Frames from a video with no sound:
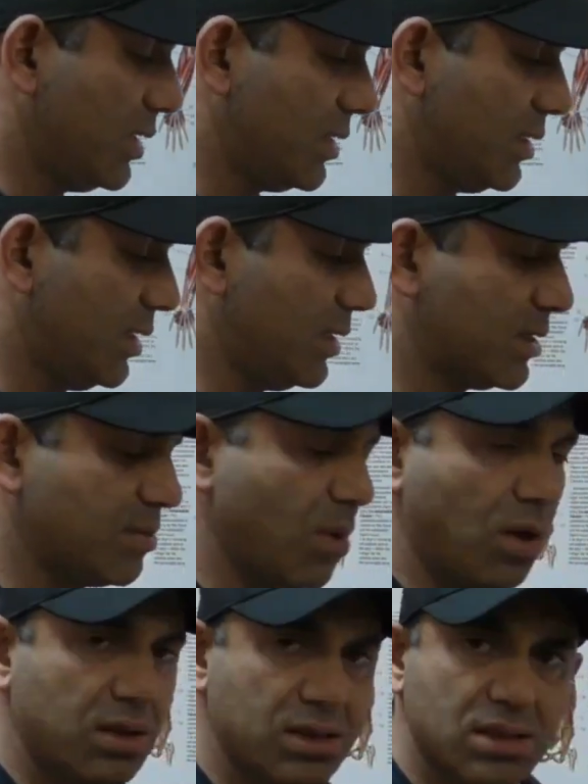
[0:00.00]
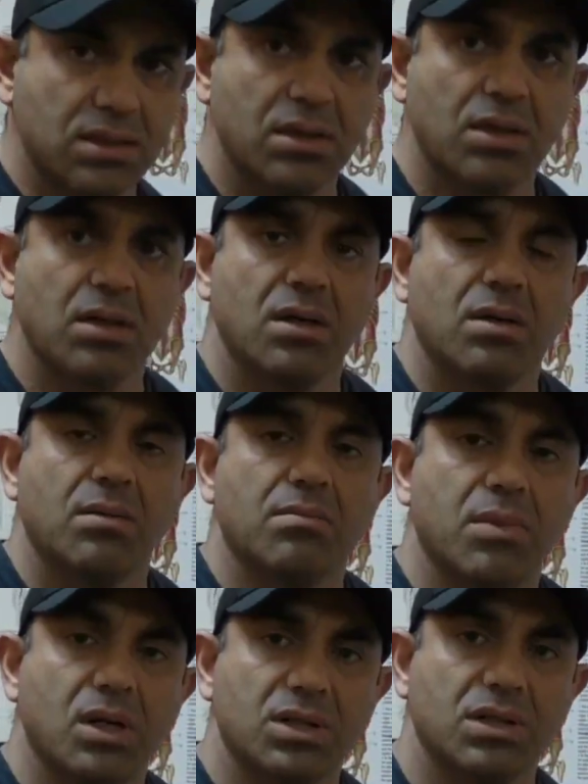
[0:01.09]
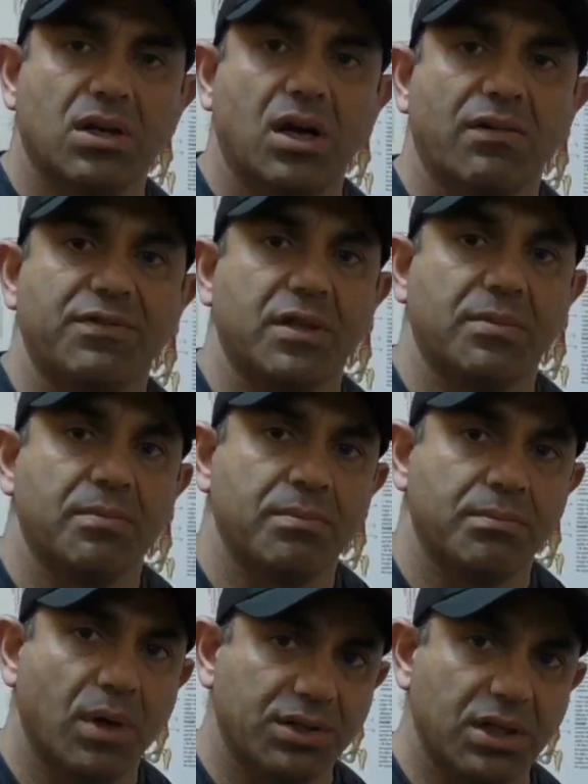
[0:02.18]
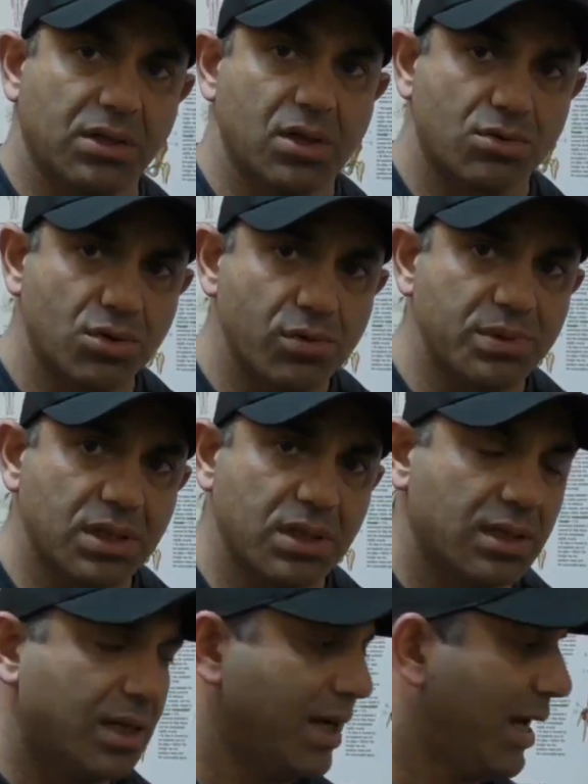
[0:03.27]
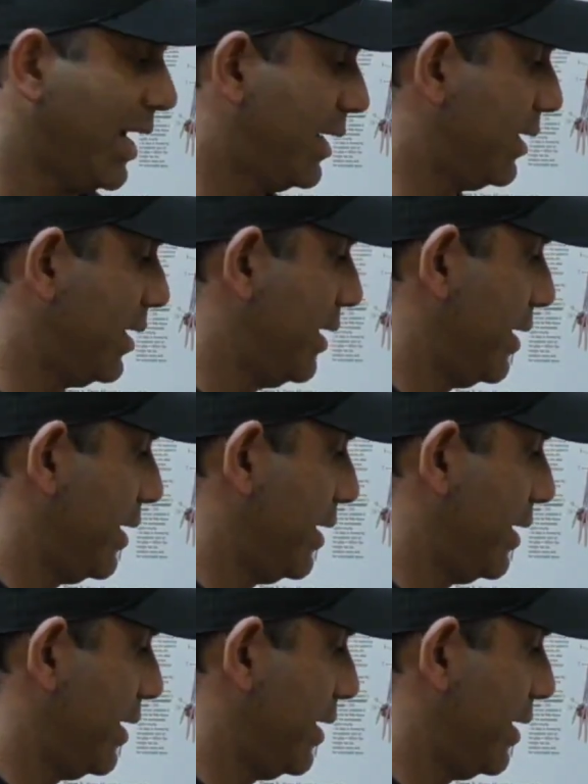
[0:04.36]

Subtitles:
is the smallest muscle of the buttock groups, and